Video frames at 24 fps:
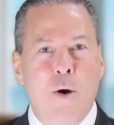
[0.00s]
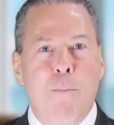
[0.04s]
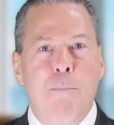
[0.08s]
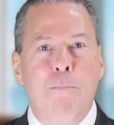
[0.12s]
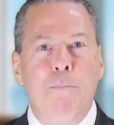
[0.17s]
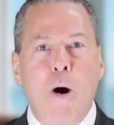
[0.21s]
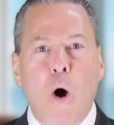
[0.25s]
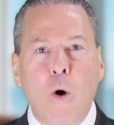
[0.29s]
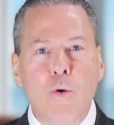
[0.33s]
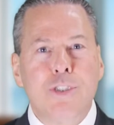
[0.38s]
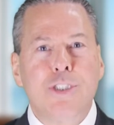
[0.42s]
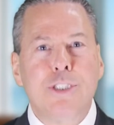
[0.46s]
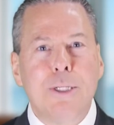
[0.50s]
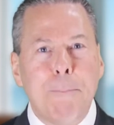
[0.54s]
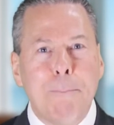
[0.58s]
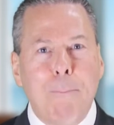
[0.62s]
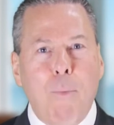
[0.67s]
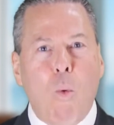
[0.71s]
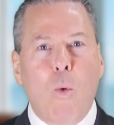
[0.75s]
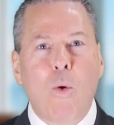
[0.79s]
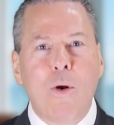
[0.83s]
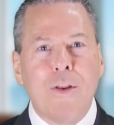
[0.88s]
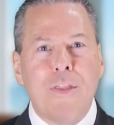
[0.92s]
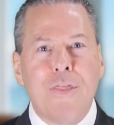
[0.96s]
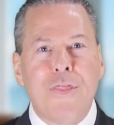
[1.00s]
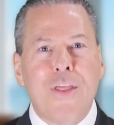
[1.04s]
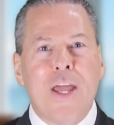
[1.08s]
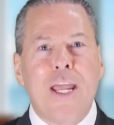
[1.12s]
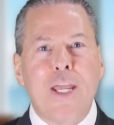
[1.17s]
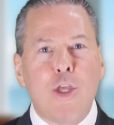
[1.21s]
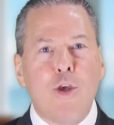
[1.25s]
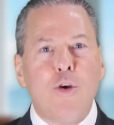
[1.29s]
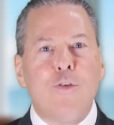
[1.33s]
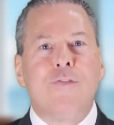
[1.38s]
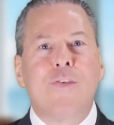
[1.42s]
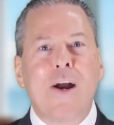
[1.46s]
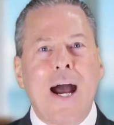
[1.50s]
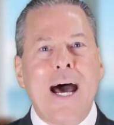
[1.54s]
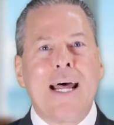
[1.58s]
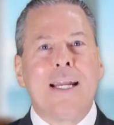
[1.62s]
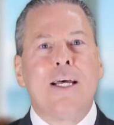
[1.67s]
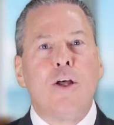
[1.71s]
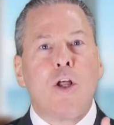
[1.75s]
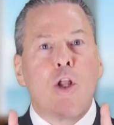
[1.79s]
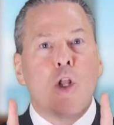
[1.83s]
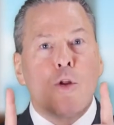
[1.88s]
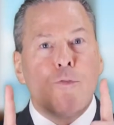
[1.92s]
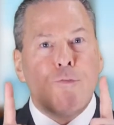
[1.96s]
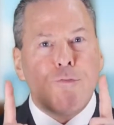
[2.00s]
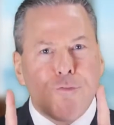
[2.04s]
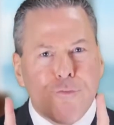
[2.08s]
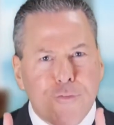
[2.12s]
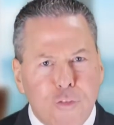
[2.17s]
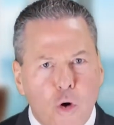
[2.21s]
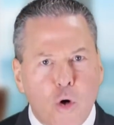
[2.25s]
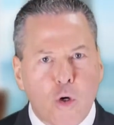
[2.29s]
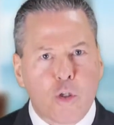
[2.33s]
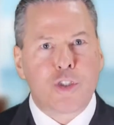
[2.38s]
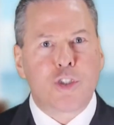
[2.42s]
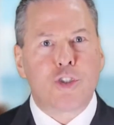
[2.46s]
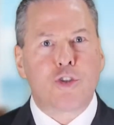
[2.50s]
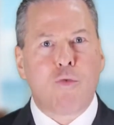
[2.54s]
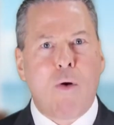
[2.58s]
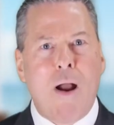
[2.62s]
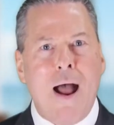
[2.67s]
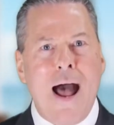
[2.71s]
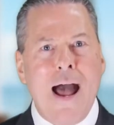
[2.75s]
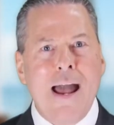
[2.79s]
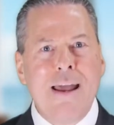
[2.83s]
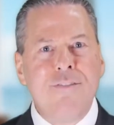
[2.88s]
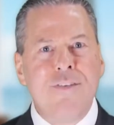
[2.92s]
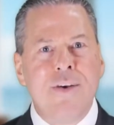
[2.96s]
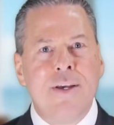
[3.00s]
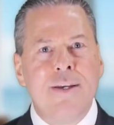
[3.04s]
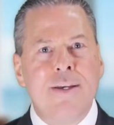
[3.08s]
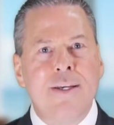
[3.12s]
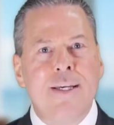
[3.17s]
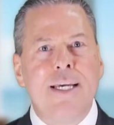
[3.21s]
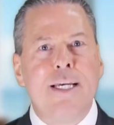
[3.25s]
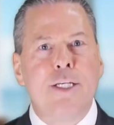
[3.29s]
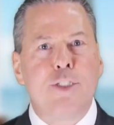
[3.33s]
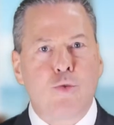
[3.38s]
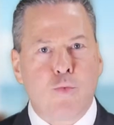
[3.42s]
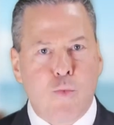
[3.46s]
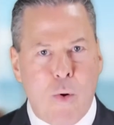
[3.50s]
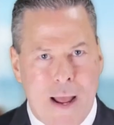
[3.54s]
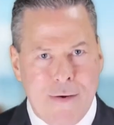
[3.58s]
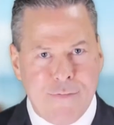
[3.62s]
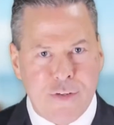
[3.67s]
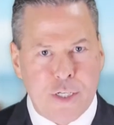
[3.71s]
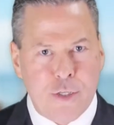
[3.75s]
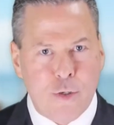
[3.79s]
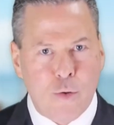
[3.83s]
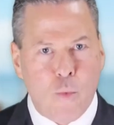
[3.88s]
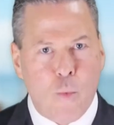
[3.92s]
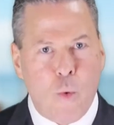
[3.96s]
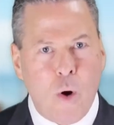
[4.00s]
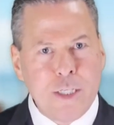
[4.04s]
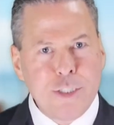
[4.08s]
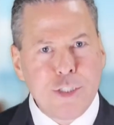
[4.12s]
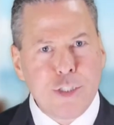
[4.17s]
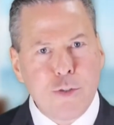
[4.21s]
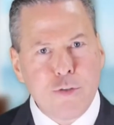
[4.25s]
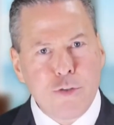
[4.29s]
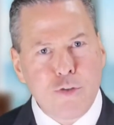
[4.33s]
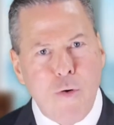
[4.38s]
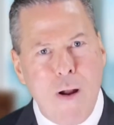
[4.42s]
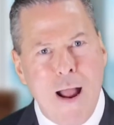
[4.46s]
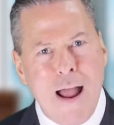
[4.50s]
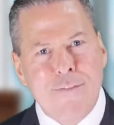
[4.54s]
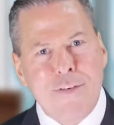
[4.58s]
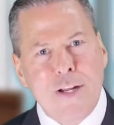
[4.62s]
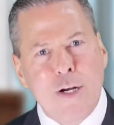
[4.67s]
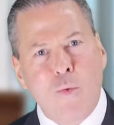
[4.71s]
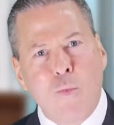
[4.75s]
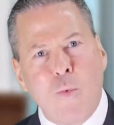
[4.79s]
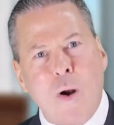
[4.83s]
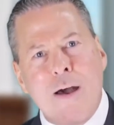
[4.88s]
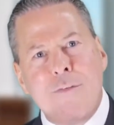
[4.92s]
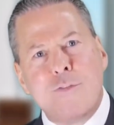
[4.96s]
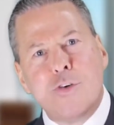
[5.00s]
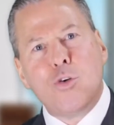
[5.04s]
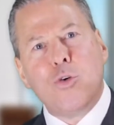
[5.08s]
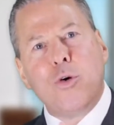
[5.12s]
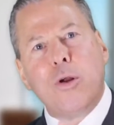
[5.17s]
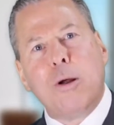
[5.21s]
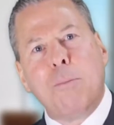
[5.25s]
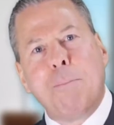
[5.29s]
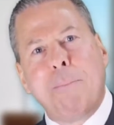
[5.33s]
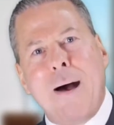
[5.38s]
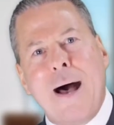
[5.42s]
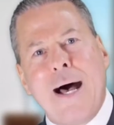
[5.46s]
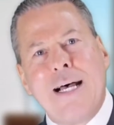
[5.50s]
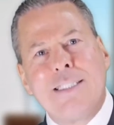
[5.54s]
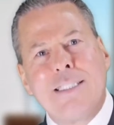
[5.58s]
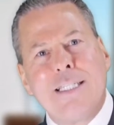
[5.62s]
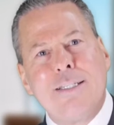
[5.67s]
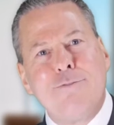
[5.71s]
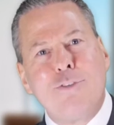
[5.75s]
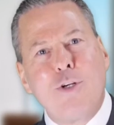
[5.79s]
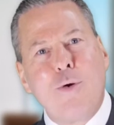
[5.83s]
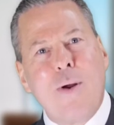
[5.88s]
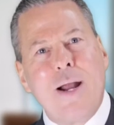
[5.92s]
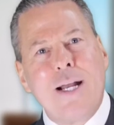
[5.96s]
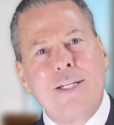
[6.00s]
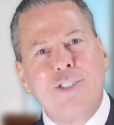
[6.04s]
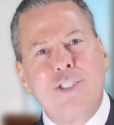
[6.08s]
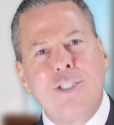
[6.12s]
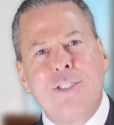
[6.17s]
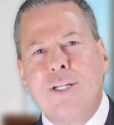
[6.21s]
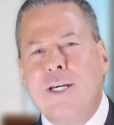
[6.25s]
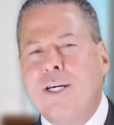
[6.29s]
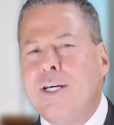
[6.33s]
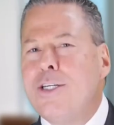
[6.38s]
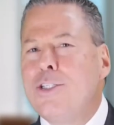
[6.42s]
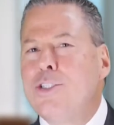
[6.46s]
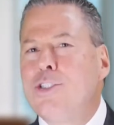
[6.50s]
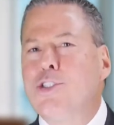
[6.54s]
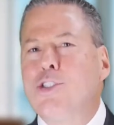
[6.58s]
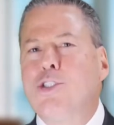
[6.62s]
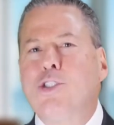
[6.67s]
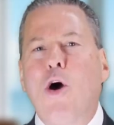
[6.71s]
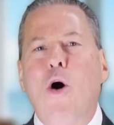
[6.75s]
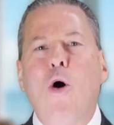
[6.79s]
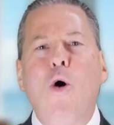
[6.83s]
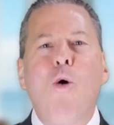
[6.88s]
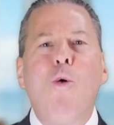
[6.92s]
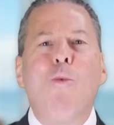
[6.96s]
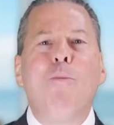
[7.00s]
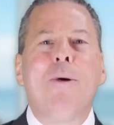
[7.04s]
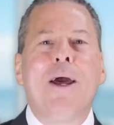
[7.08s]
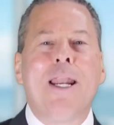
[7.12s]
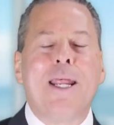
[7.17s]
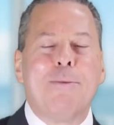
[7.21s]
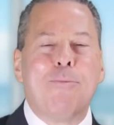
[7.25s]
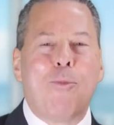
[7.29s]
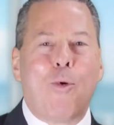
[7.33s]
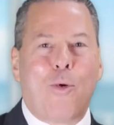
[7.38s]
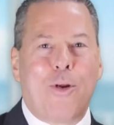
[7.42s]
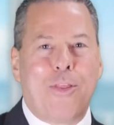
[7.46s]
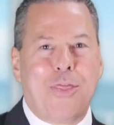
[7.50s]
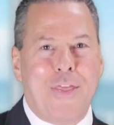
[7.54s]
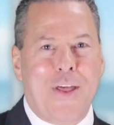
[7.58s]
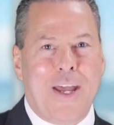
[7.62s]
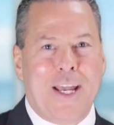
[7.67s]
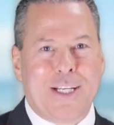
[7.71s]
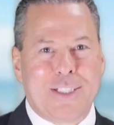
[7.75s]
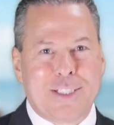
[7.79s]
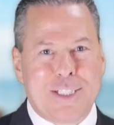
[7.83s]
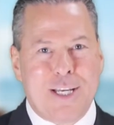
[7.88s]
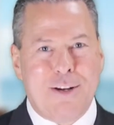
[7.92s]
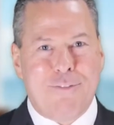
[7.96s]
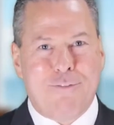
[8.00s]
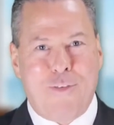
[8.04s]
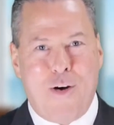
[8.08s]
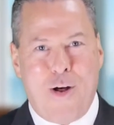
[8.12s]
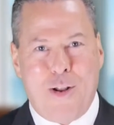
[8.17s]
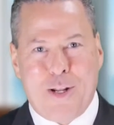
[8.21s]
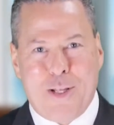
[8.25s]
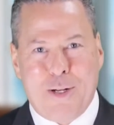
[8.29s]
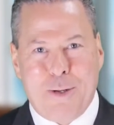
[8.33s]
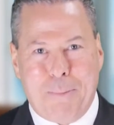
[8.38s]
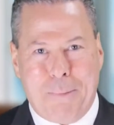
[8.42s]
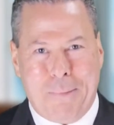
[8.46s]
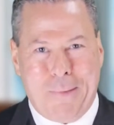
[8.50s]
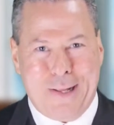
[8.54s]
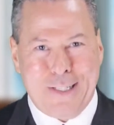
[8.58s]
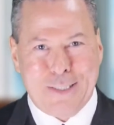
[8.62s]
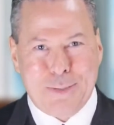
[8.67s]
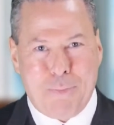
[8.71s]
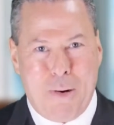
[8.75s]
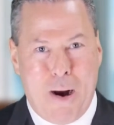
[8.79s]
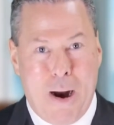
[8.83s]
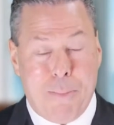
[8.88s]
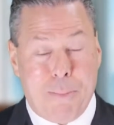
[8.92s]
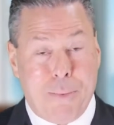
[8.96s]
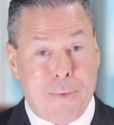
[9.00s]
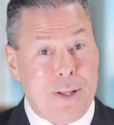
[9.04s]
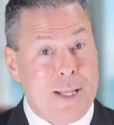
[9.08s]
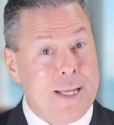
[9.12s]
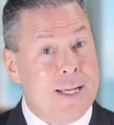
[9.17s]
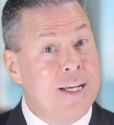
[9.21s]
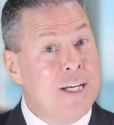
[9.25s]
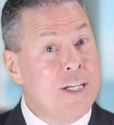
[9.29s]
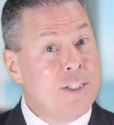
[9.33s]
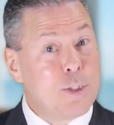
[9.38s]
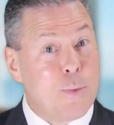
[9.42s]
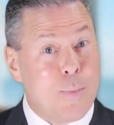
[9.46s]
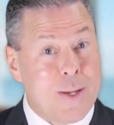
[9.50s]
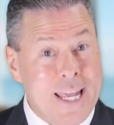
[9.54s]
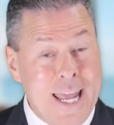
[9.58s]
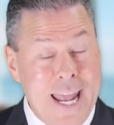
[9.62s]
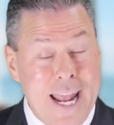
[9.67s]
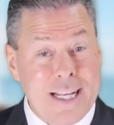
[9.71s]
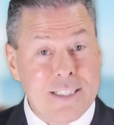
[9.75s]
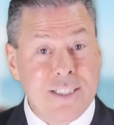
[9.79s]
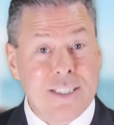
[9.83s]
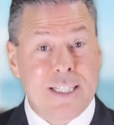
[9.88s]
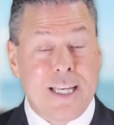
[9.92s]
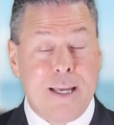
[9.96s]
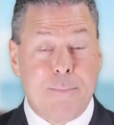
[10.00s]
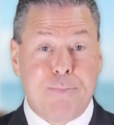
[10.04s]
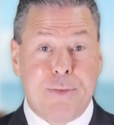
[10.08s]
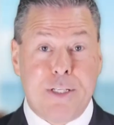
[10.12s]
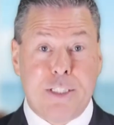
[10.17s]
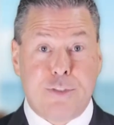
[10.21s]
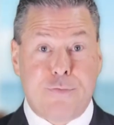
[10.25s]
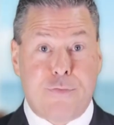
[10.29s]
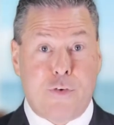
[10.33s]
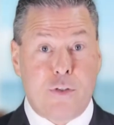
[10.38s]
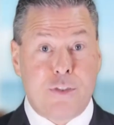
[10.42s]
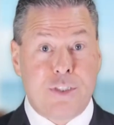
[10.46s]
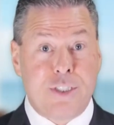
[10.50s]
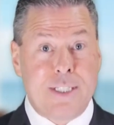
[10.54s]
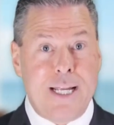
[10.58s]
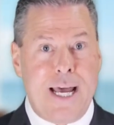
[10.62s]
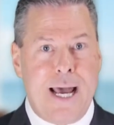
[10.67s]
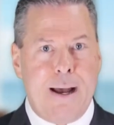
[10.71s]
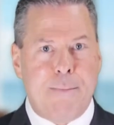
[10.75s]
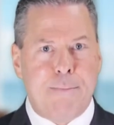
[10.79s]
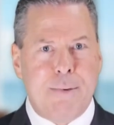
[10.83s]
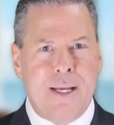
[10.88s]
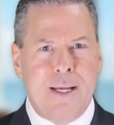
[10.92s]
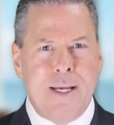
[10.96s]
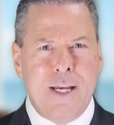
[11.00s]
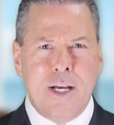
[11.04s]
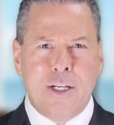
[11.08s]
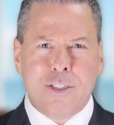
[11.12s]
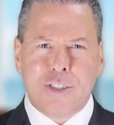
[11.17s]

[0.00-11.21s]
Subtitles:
Most important thing you've got to first drive is revenue. Once you're driving revenue in a positive direction, so many more things can fall into place properly. So we can't skip this first step.